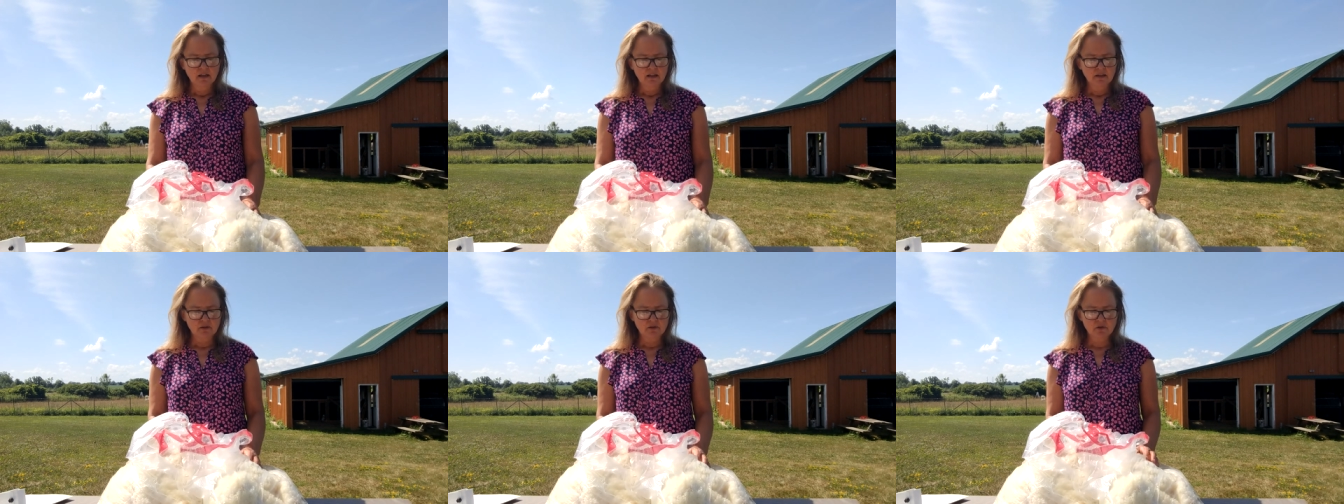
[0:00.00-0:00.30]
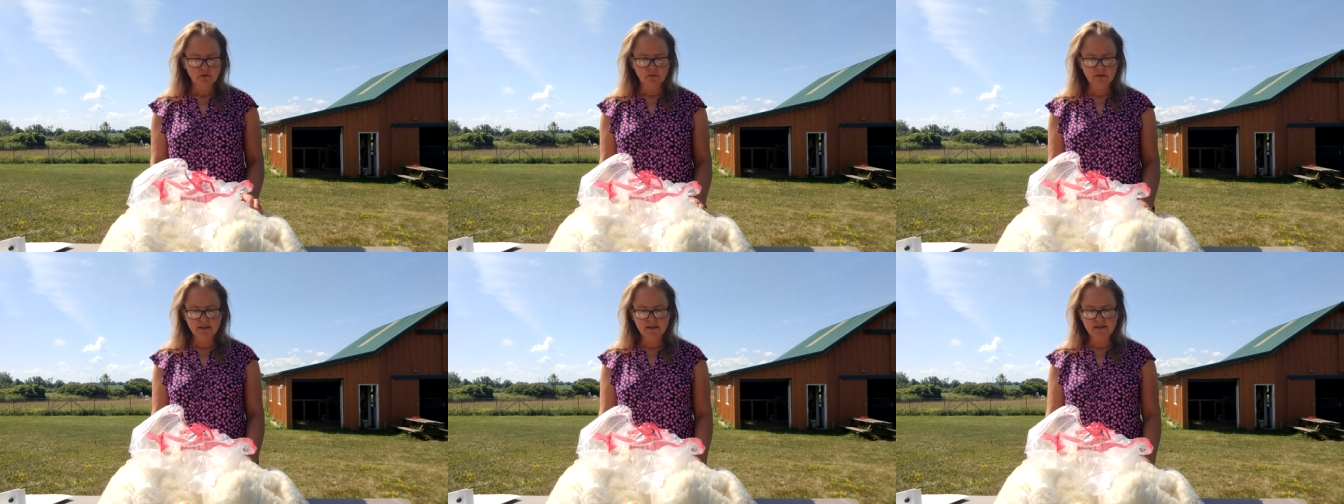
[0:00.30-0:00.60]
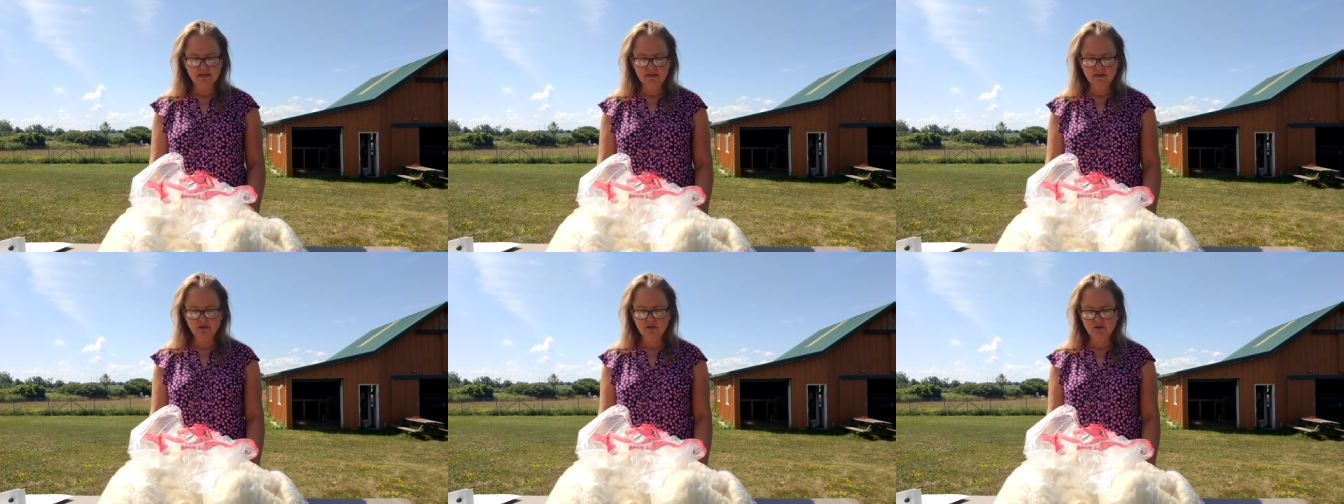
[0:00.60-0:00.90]
They're twin
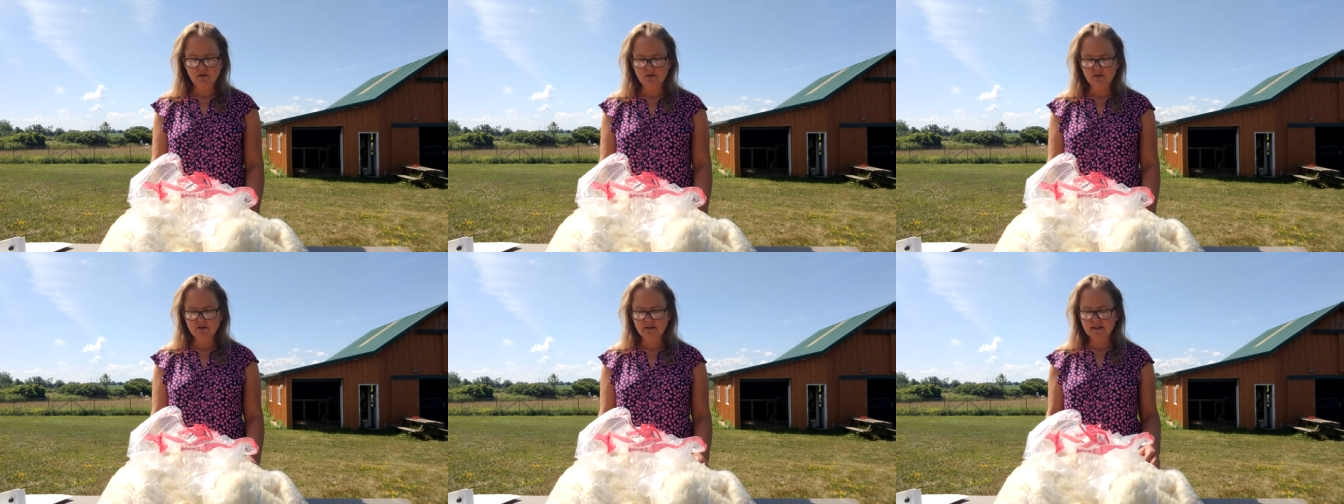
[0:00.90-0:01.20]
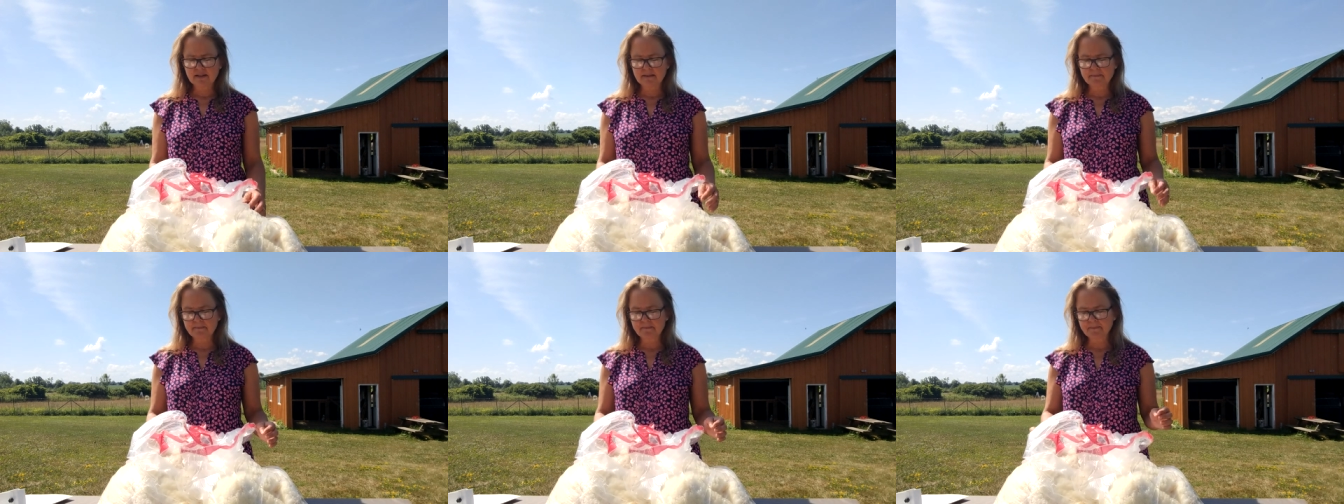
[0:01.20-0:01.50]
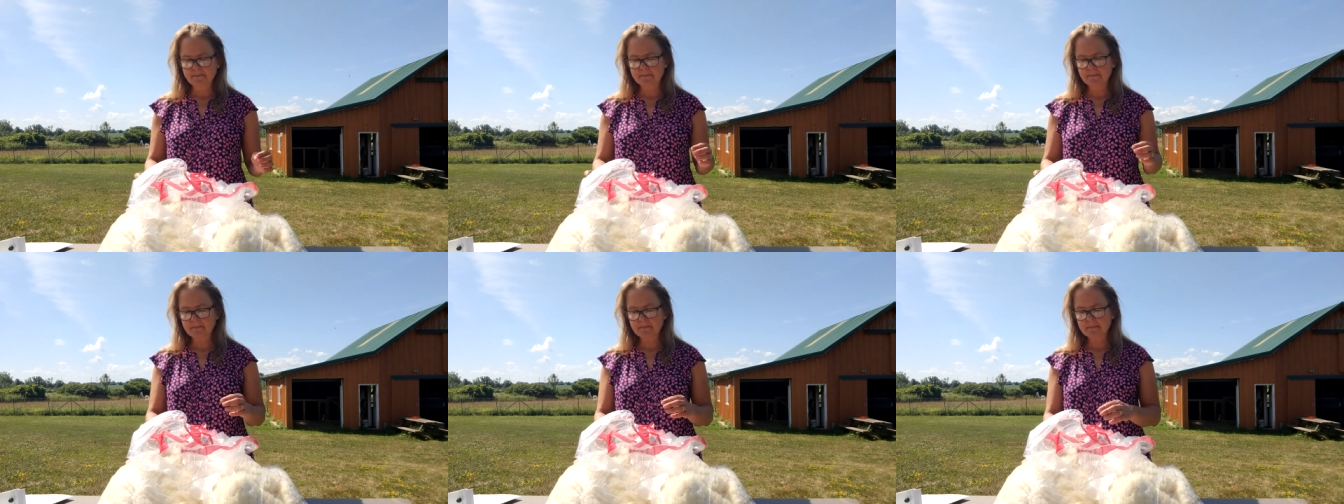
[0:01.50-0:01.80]
sisters,
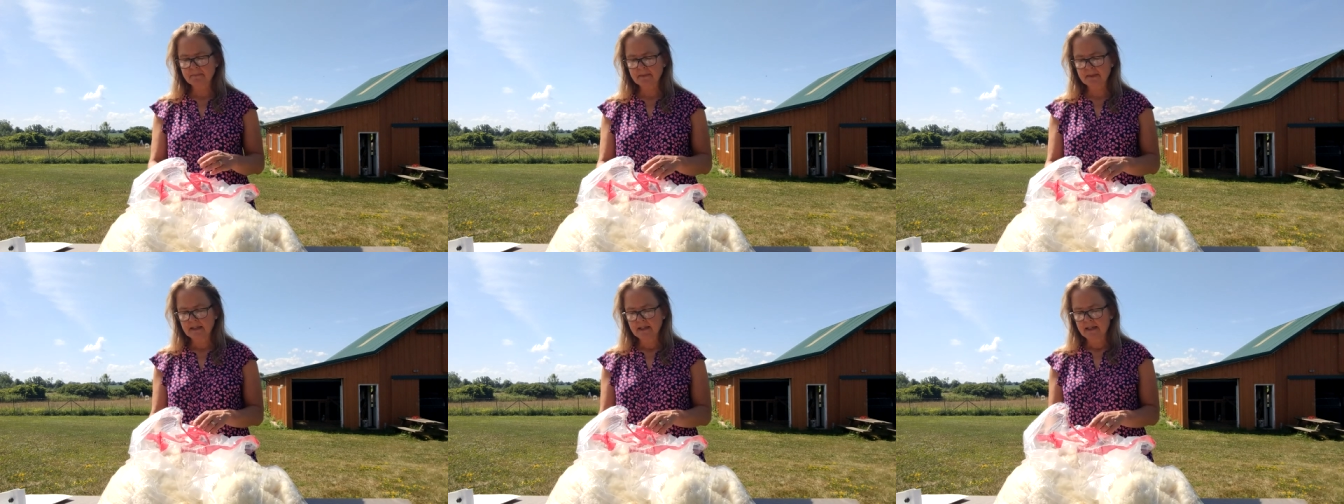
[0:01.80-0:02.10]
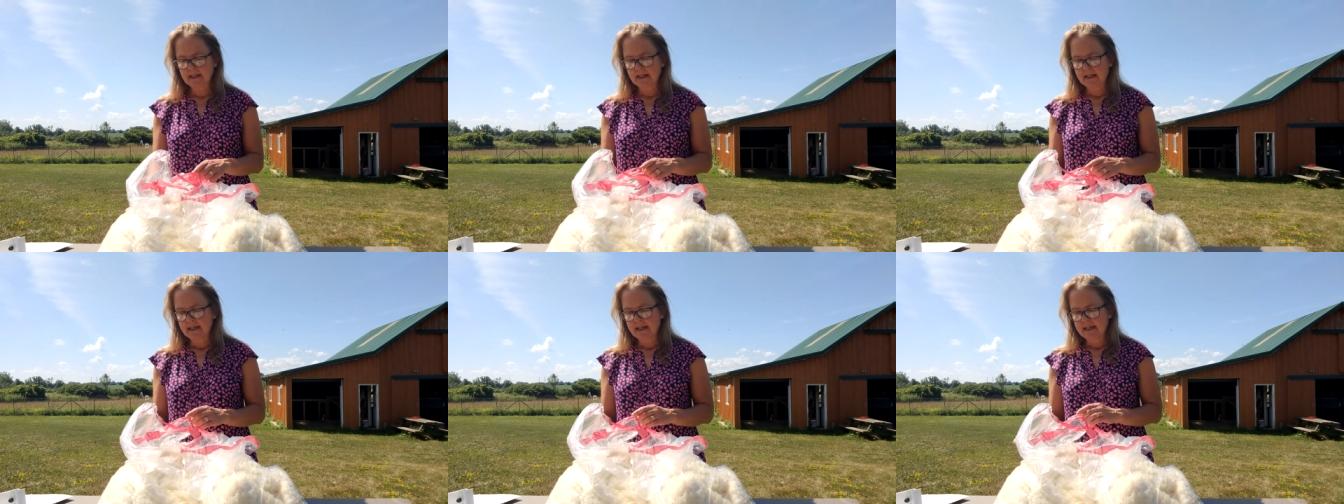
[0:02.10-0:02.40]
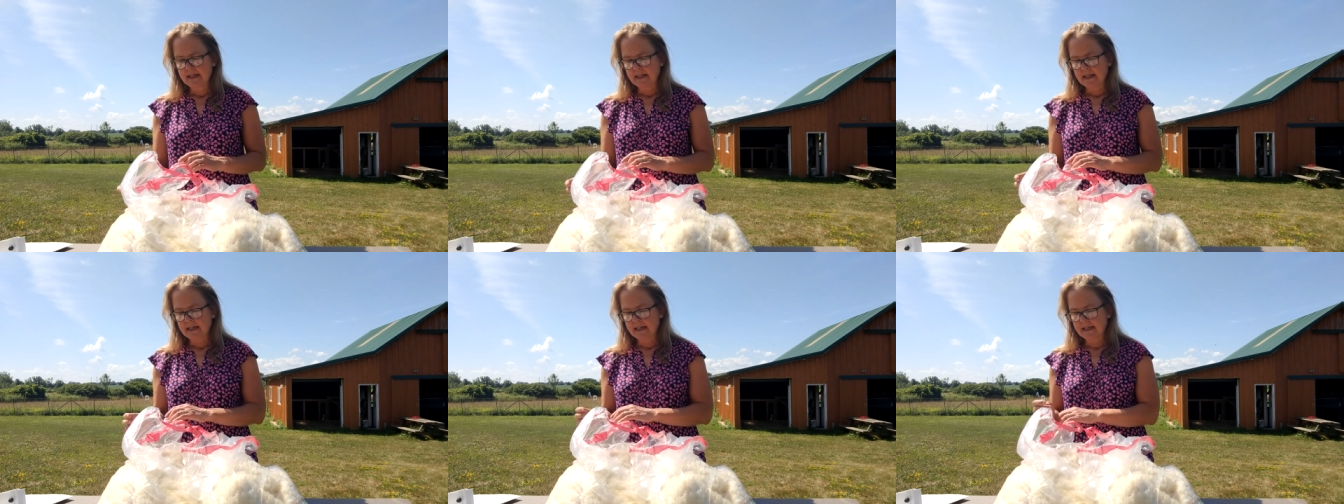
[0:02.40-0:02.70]

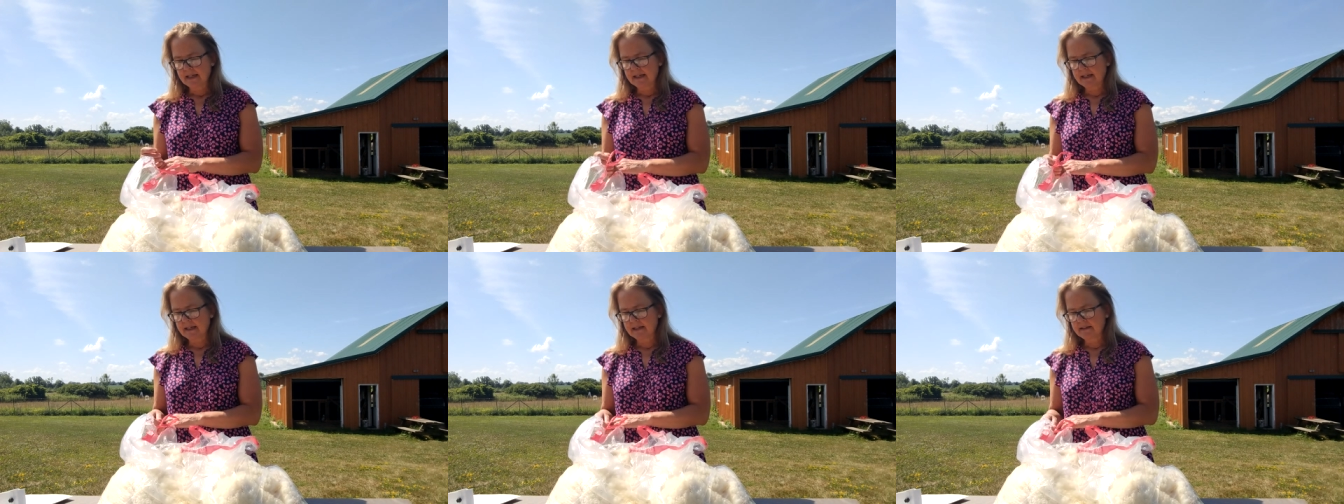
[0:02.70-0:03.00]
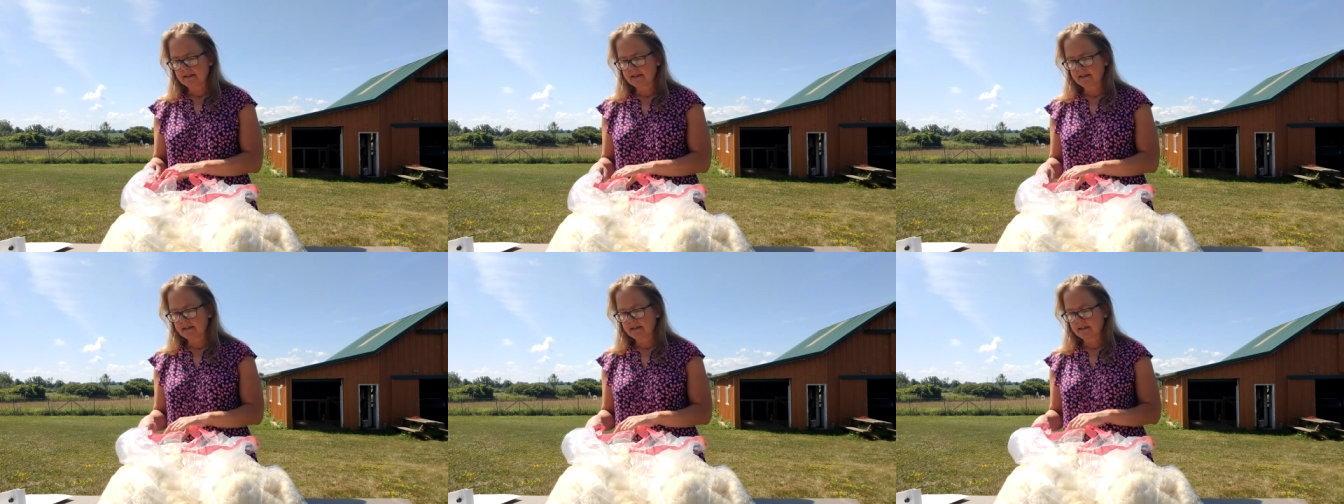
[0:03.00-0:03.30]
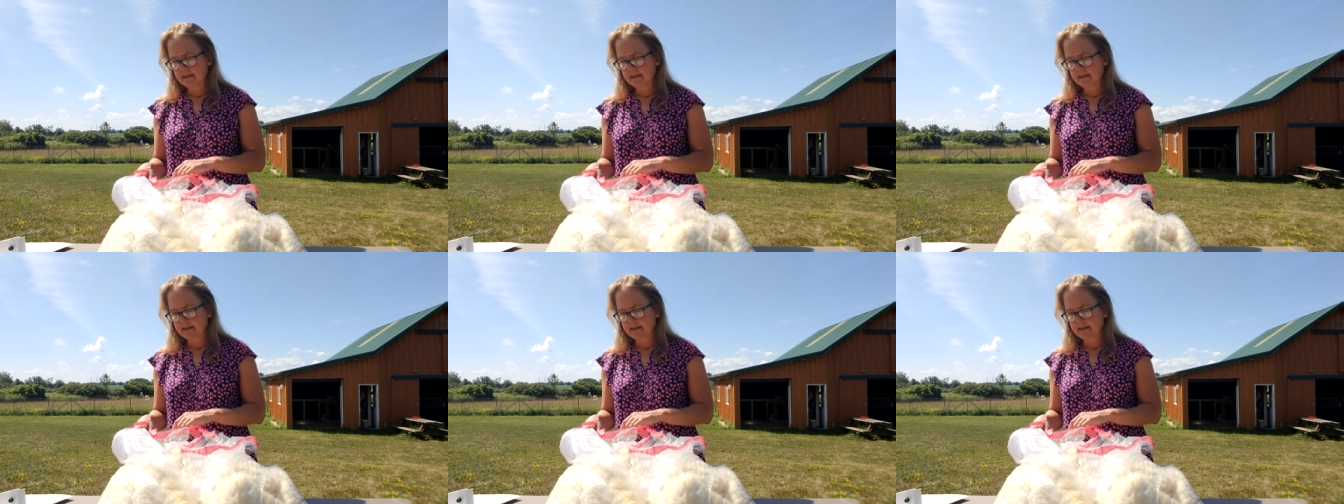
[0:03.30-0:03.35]
and